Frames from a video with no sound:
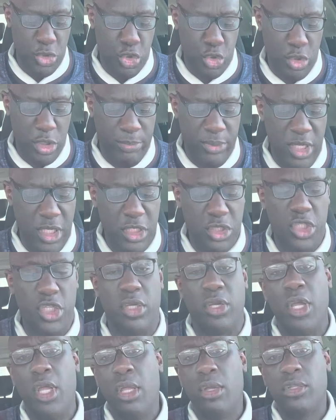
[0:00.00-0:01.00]
Jr. Brother says,
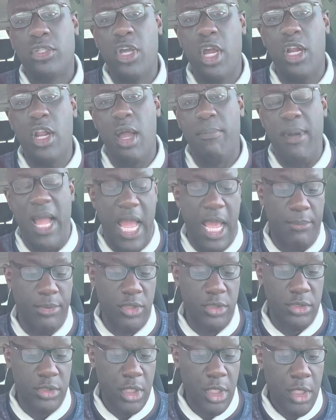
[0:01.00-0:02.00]
turn our
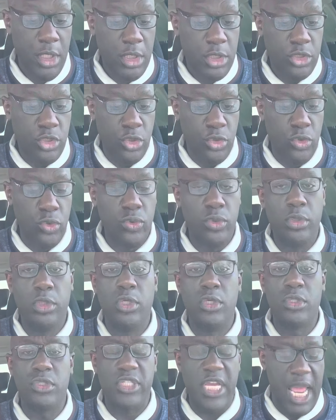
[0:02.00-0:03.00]
Bibles to
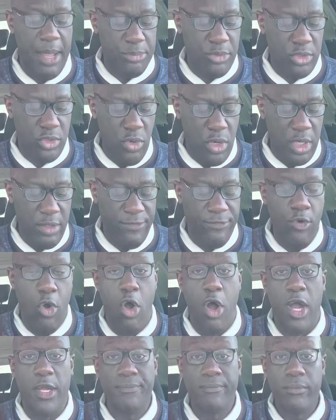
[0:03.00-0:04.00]
Luke chapter
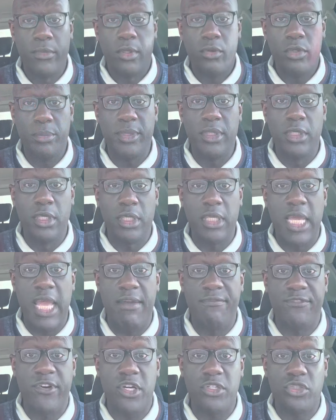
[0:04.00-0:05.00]
24. We'll be looking
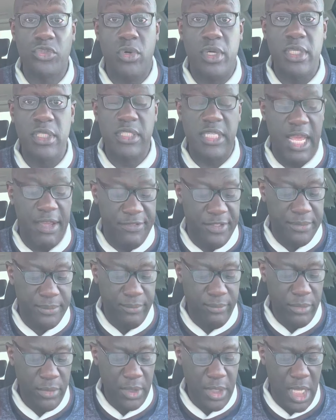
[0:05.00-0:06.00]
at verse 27.
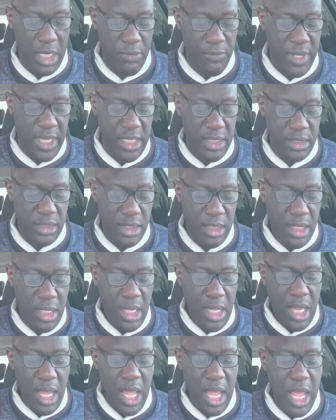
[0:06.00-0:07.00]
And it reads,
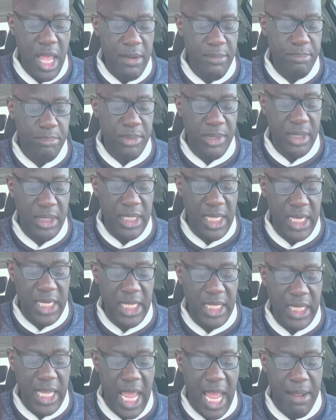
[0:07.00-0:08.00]
And
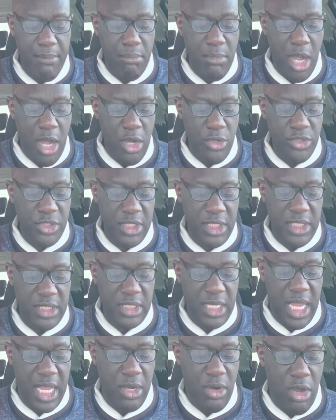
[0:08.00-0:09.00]
beginning at Moses
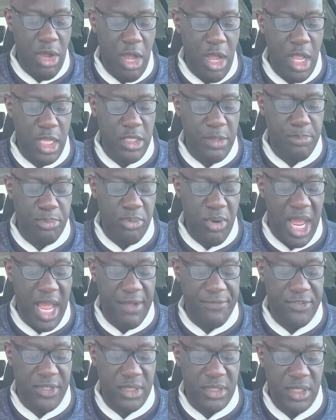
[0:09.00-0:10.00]
and all the
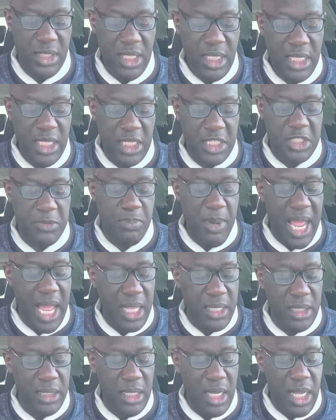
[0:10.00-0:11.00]
prophets, he
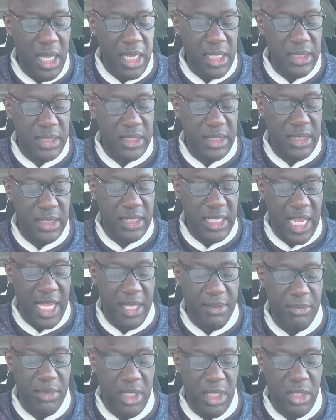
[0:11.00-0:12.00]
expounded unto
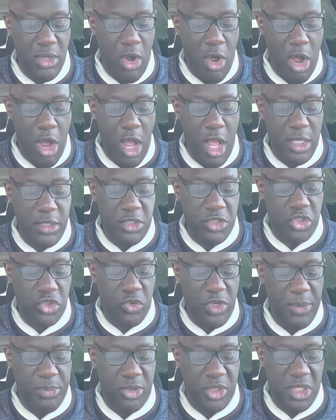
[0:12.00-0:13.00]
them in all the
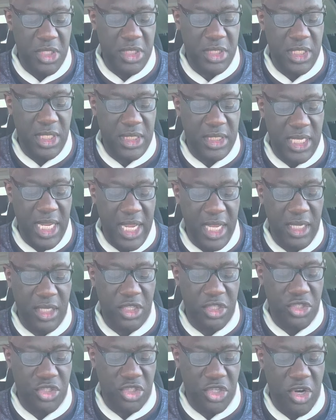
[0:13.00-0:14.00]
scriptures the thing
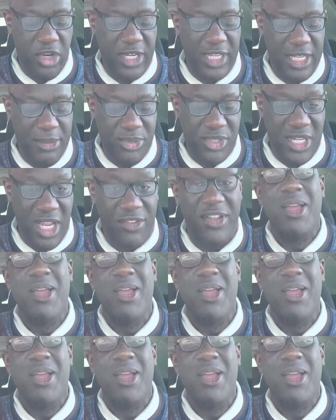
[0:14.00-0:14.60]
concerning himself.